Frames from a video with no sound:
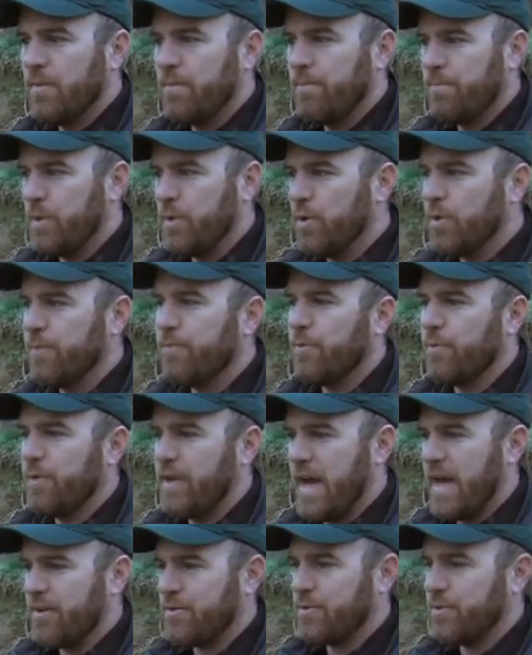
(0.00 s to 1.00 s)
beautiful
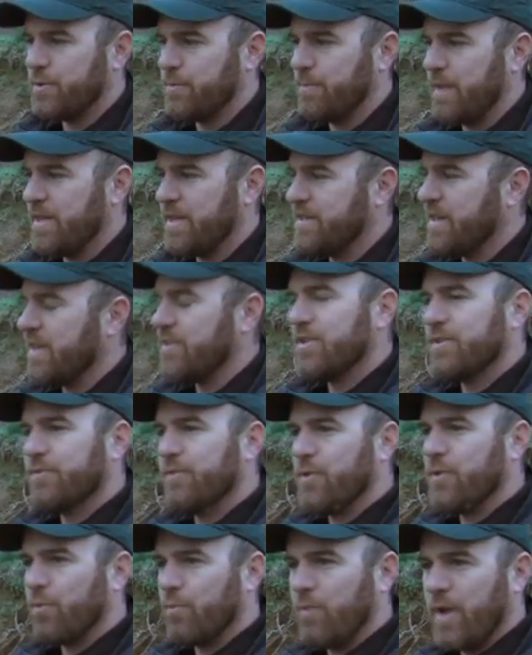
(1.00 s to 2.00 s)
natural space, not just
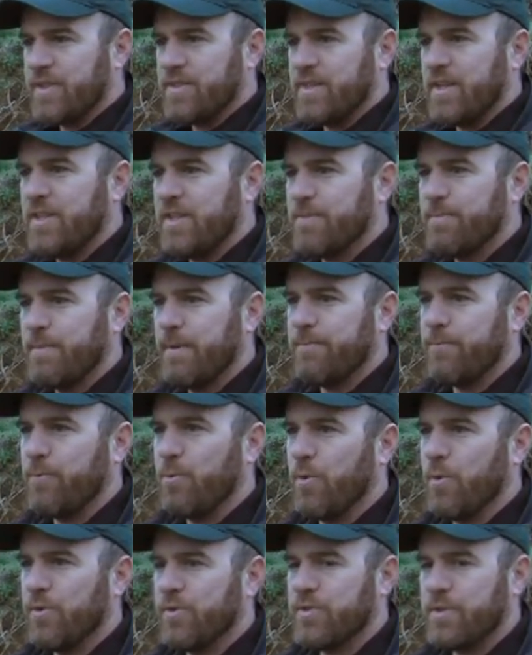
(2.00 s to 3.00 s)
for the residents, but
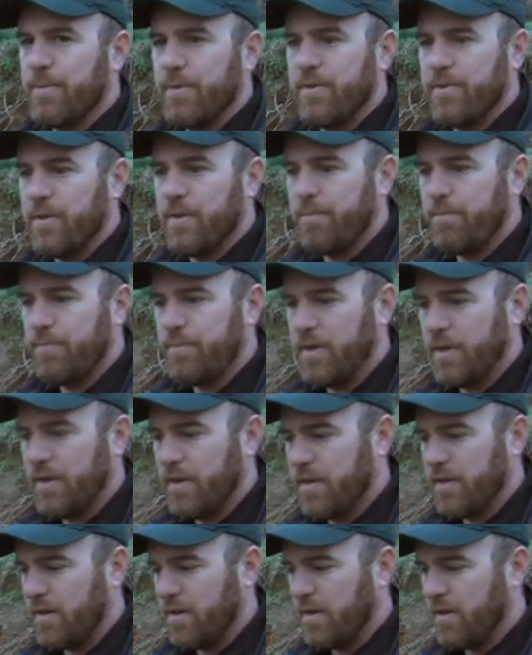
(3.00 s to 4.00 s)
for some of
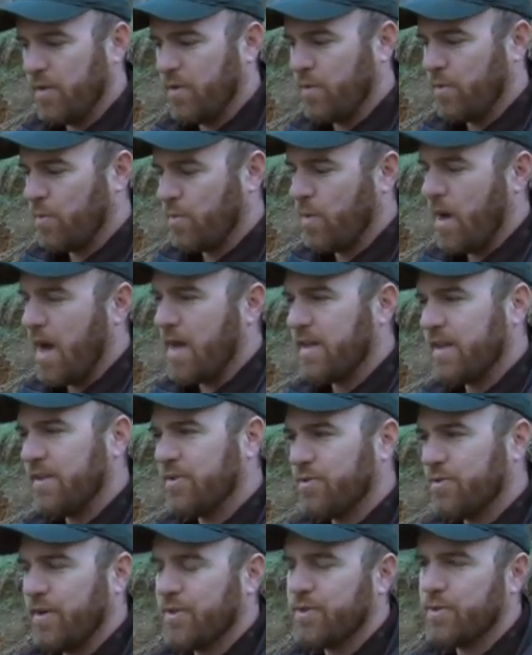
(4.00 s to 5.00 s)
the aquatic
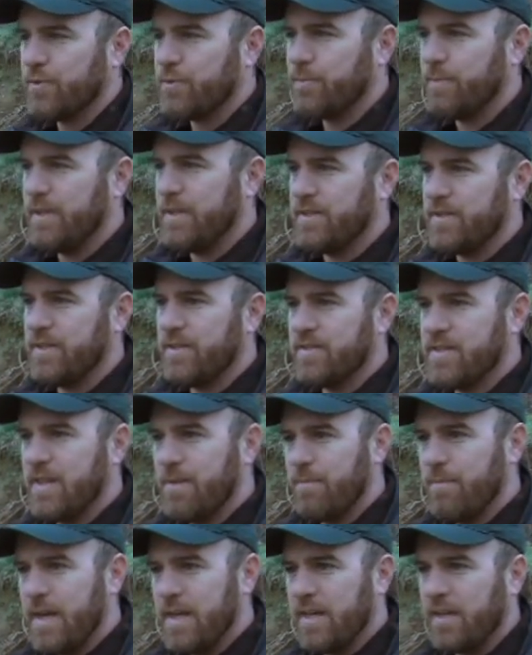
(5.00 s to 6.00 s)
and terrestrial species
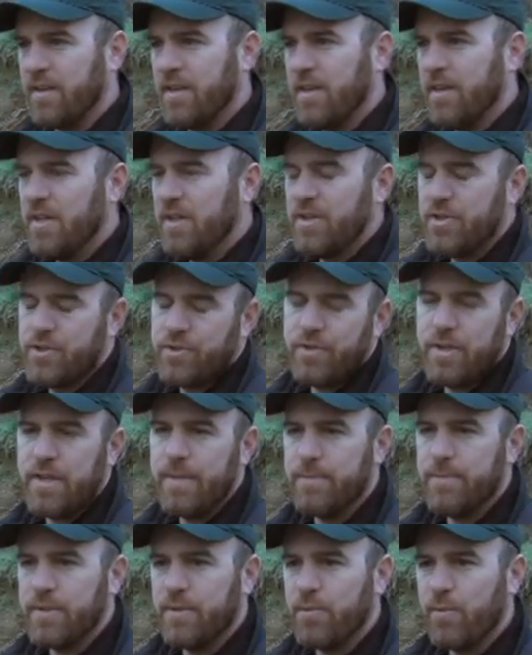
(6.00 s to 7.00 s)
that make
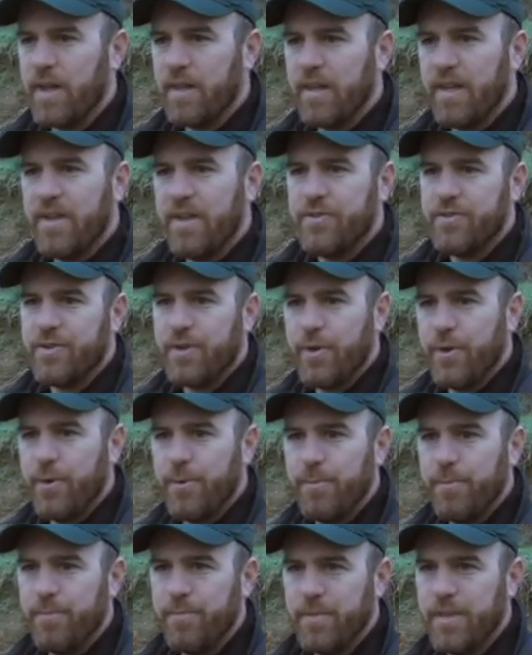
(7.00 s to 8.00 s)
streams and wetlands their
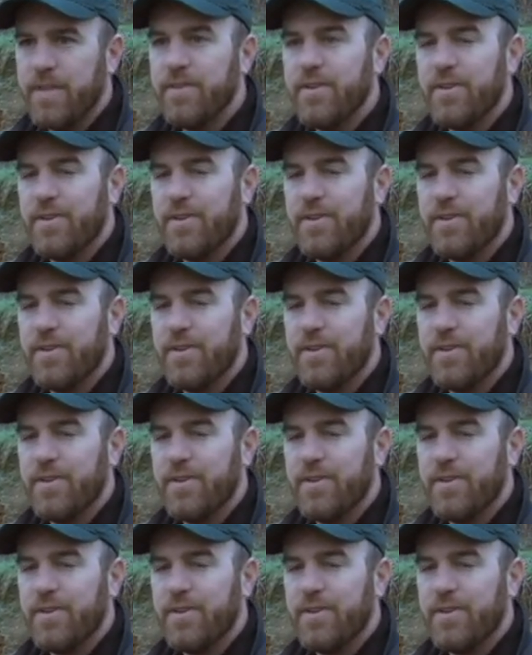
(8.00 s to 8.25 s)
home in the